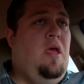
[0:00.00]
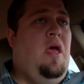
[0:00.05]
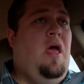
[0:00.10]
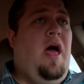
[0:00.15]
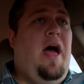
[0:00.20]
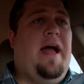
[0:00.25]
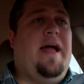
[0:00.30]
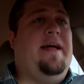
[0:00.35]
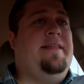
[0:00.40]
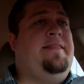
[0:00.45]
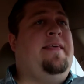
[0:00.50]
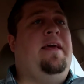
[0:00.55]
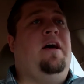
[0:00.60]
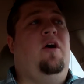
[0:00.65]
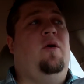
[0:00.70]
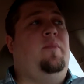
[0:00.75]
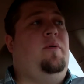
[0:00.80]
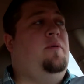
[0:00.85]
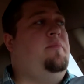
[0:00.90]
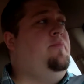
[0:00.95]
I got the
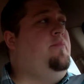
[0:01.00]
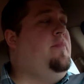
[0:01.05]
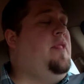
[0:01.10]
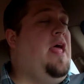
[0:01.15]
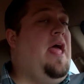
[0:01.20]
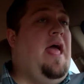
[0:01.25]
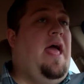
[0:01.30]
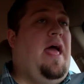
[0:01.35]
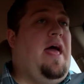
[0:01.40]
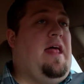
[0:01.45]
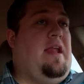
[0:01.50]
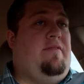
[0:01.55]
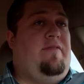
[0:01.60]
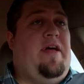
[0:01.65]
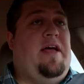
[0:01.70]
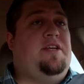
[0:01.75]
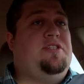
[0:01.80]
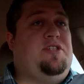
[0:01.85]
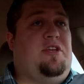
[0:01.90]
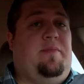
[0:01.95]
album, and
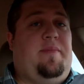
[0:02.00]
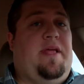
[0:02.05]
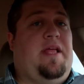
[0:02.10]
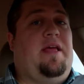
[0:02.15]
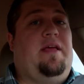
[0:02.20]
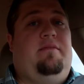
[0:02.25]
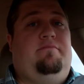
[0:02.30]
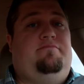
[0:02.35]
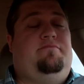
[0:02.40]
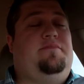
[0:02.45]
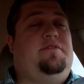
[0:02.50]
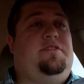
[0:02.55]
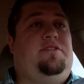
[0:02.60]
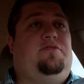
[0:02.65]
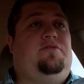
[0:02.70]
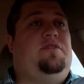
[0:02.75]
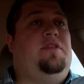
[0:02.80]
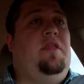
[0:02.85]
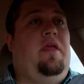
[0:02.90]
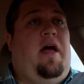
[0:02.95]

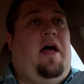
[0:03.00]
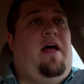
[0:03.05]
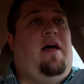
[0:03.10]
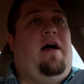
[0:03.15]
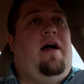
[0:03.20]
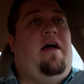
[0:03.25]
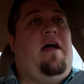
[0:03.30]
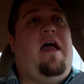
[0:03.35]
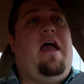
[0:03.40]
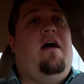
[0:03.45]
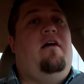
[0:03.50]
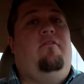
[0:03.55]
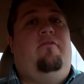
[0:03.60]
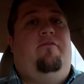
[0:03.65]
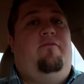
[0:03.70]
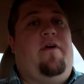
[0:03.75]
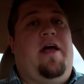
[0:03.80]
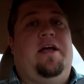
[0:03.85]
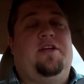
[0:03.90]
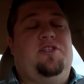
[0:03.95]
I
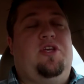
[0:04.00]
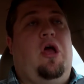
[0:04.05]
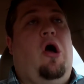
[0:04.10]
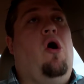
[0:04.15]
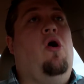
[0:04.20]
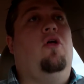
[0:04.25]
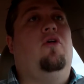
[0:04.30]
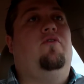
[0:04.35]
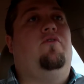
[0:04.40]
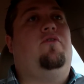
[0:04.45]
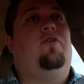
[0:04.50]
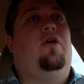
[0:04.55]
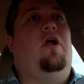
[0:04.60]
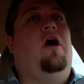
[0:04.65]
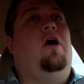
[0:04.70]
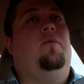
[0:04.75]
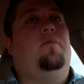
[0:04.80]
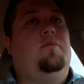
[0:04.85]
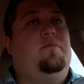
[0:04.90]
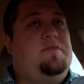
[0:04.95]
have actually all of her
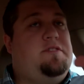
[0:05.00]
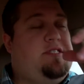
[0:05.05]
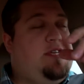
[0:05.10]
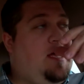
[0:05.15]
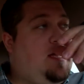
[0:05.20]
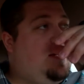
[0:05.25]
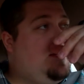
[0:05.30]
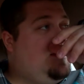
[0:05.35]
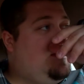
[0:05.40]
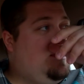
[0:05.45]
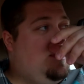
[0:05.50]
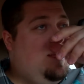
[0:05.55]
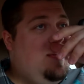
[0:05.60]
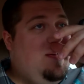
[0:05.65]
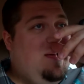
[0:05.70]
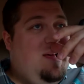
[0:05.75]
albums since.